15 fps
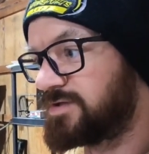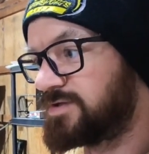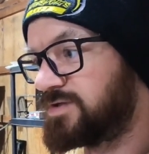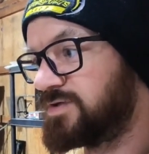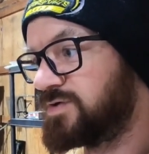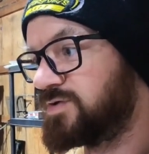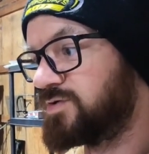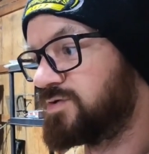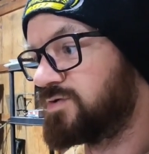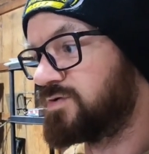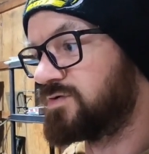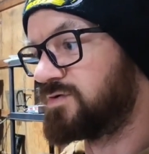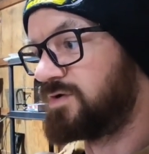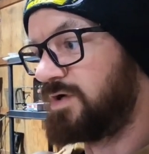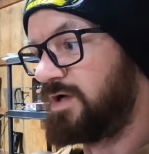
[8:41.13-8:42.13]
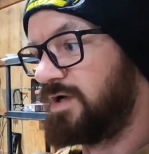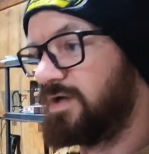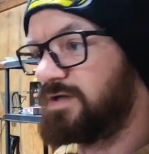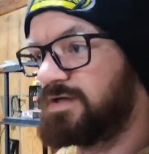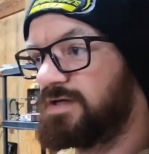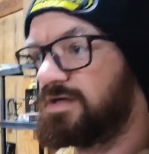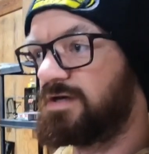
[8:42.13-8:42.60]
to
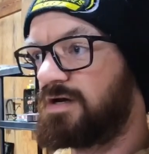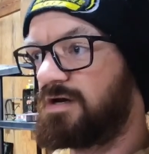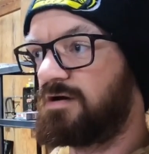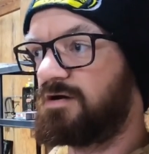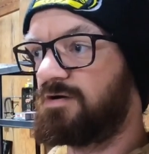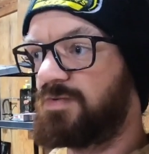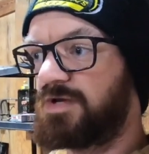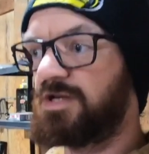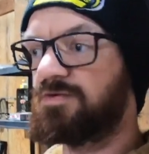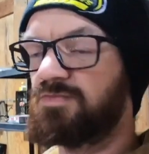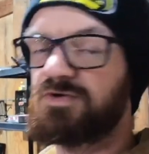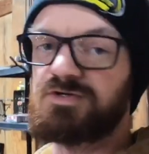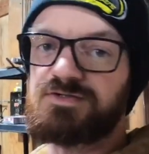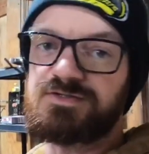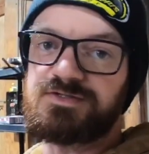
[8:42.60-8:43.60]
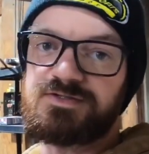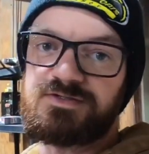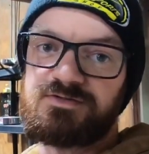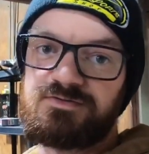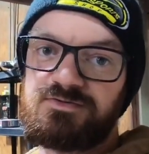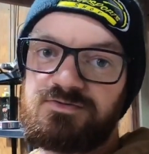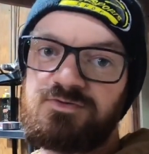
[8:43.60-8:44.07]
get all my numbers
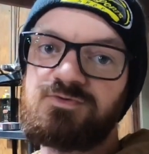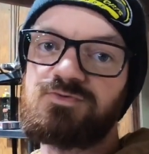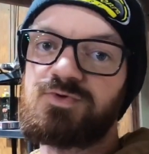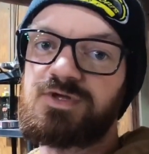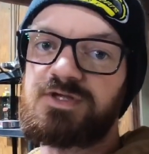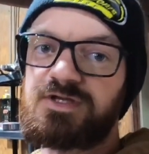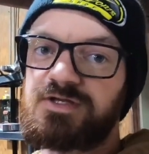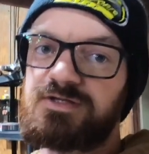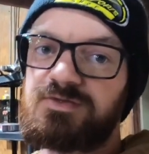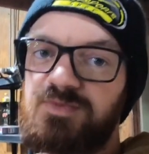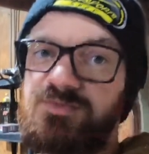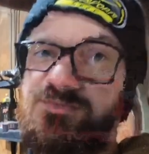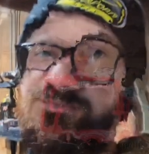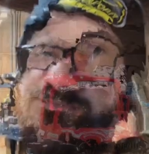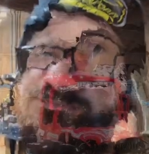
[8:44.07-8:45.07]
where they needed to be.